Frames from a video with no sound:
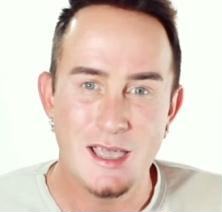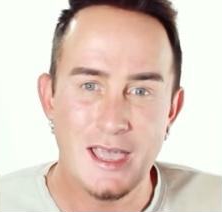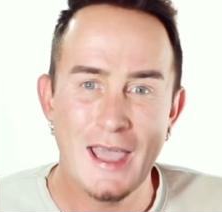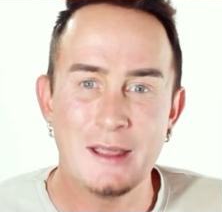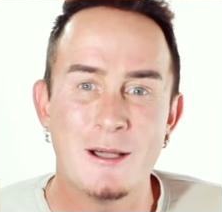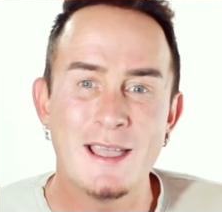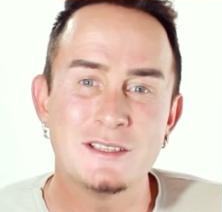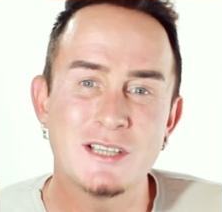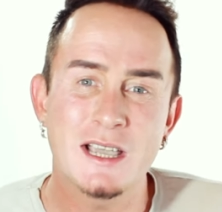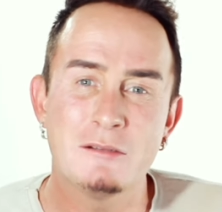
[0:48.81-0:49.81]
Anyway,
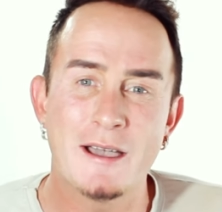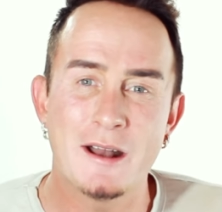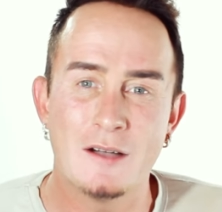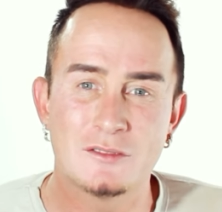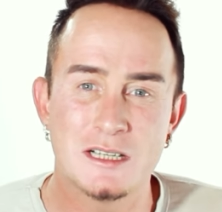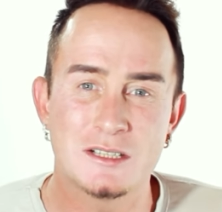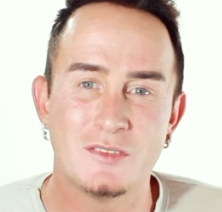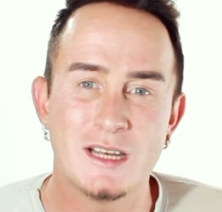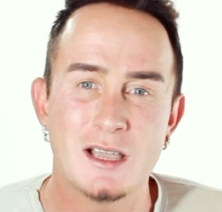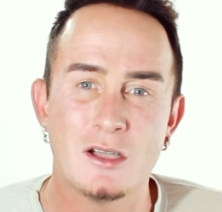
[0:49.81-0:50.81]
check her out after this
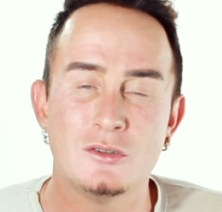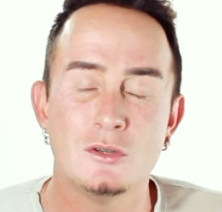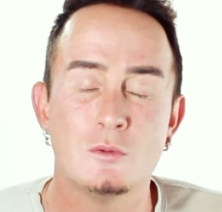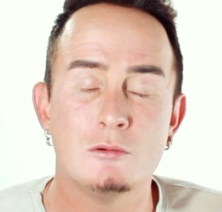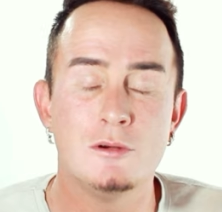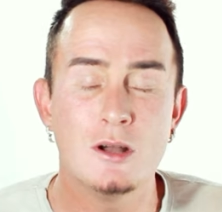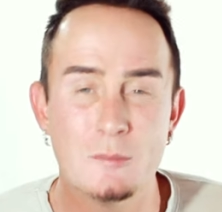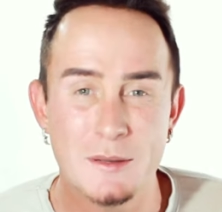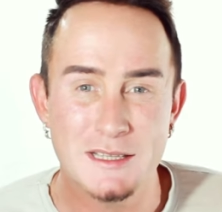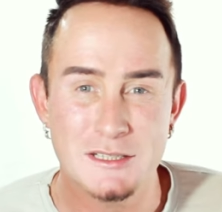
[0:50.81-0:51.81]
video. You will not be
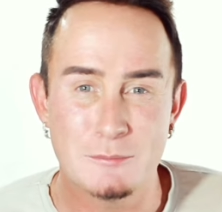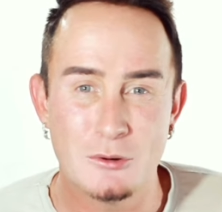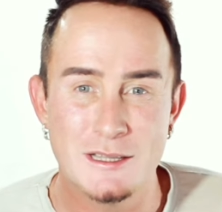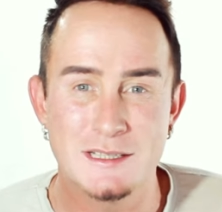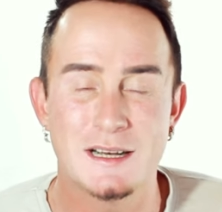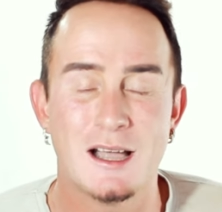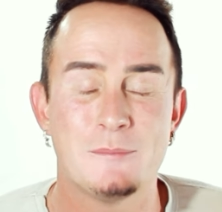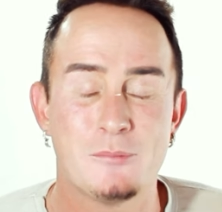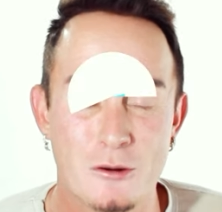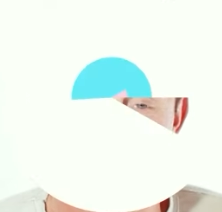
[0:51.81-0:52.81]
disappointed, I
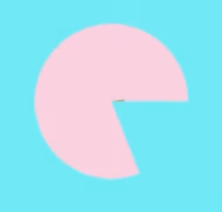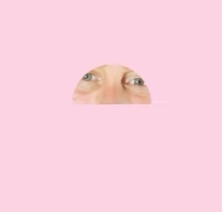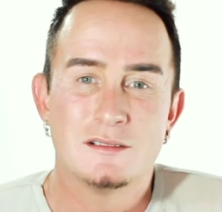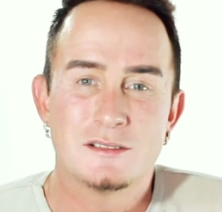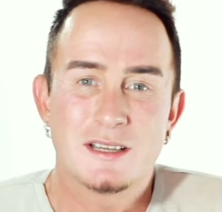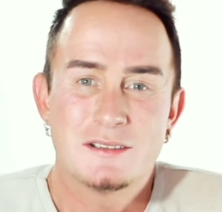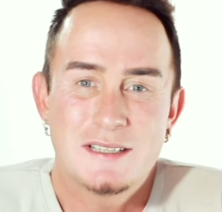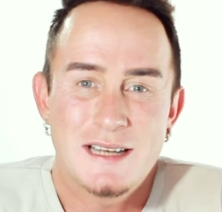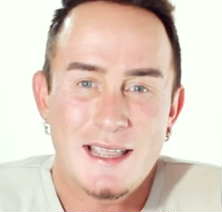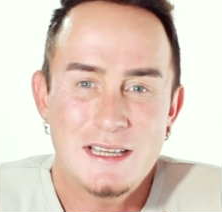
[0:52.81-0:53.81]
promise you. So
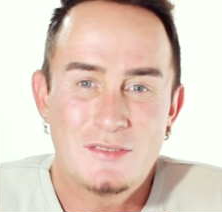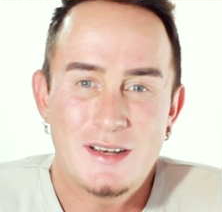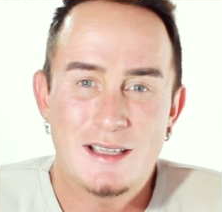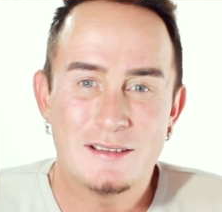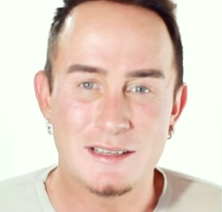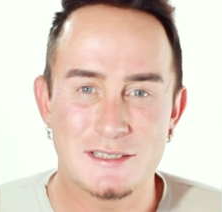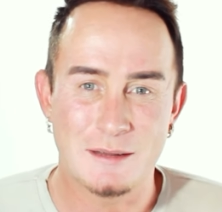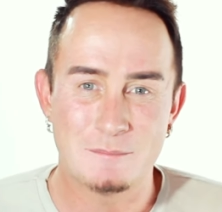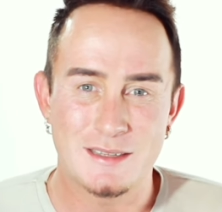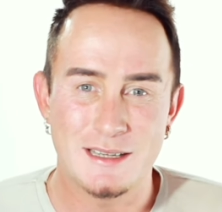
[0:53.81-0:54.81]
today's video is
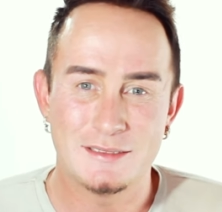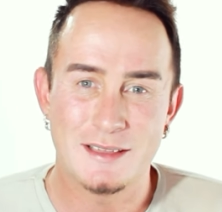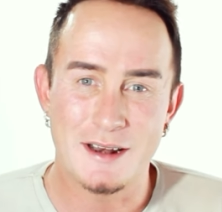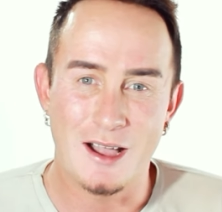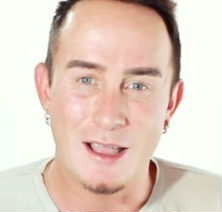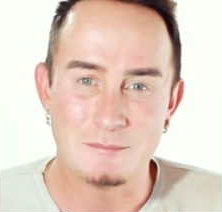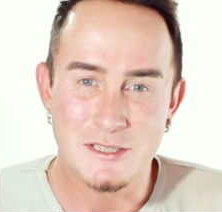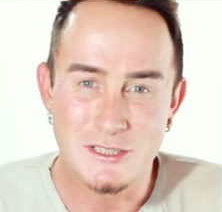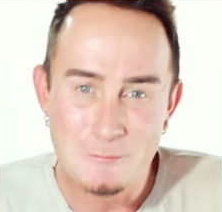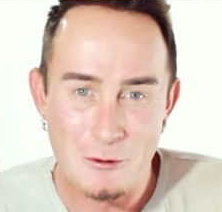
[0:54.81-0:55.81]
something that I'm
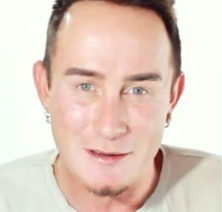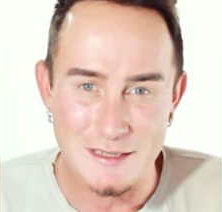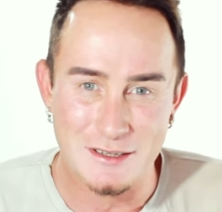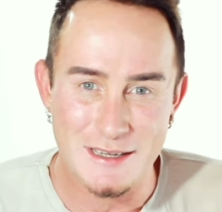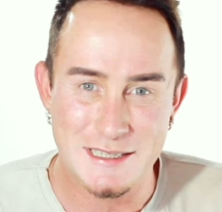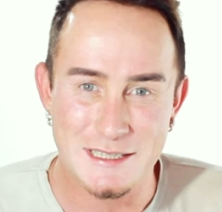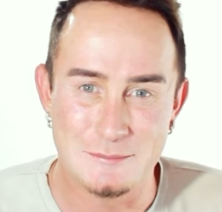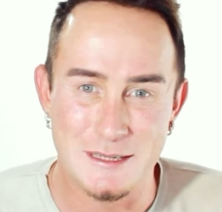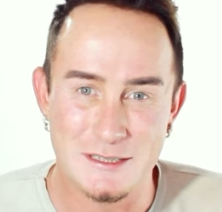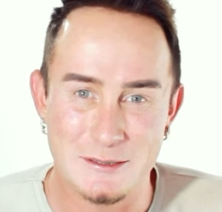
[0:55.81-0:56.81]
super excited to be
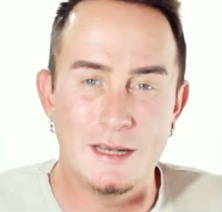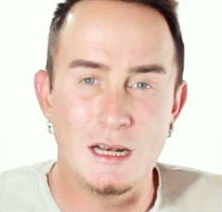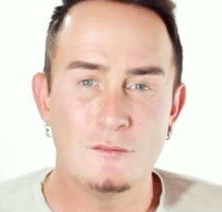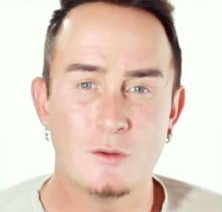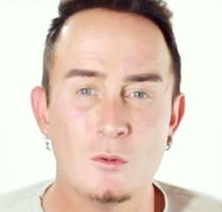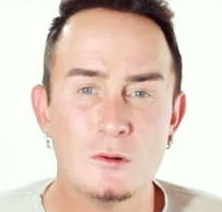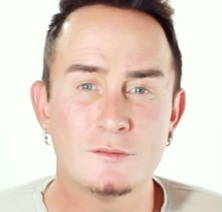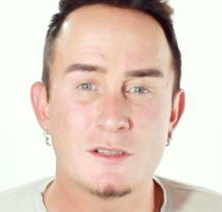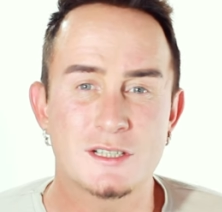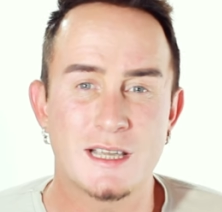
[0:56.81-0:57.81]
doing. I love
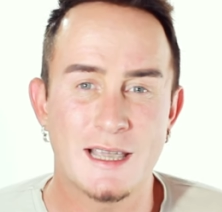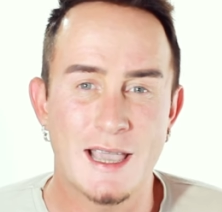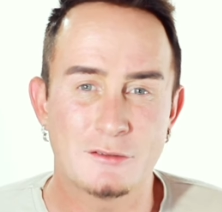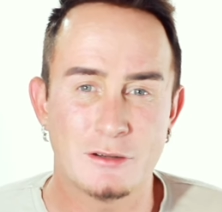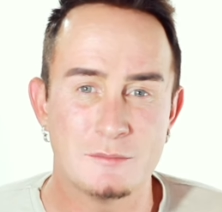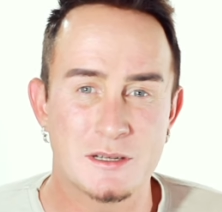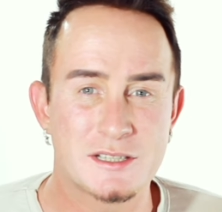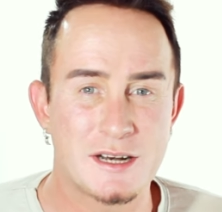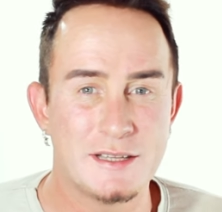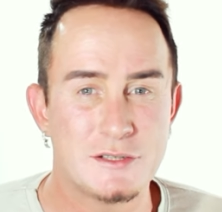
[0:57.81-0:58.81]
all of the skincare
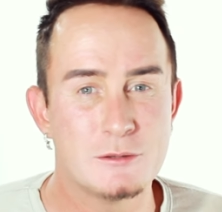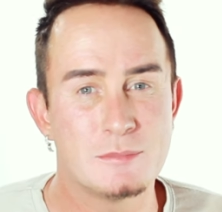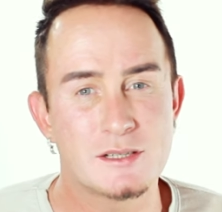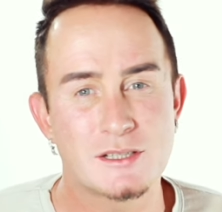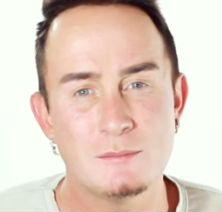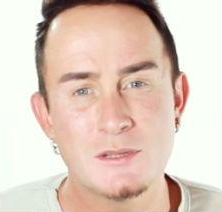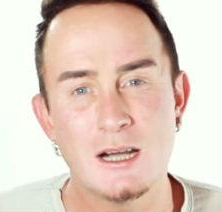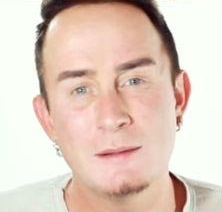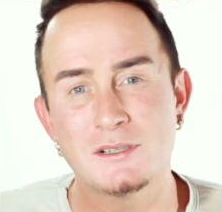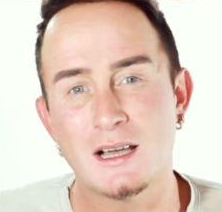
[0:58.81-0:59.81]
treatments that I do, but
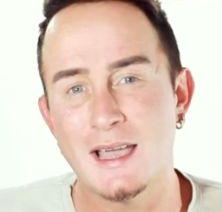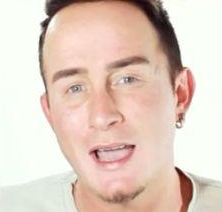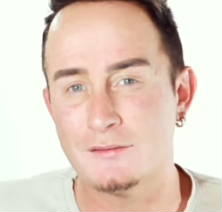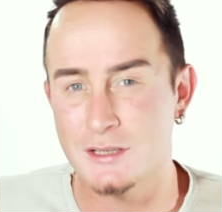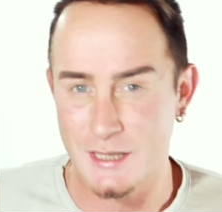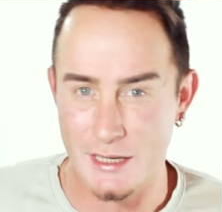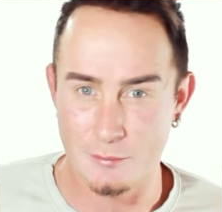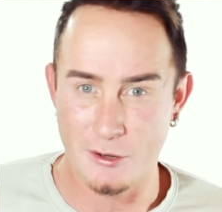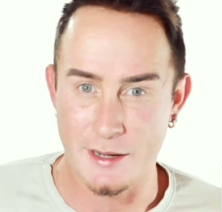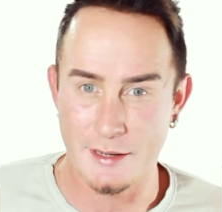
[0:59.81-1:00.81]
sometimes I have to
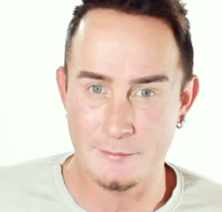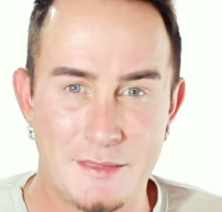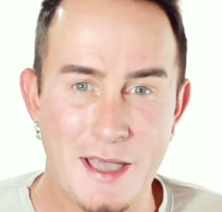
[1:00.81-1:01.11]
take a break.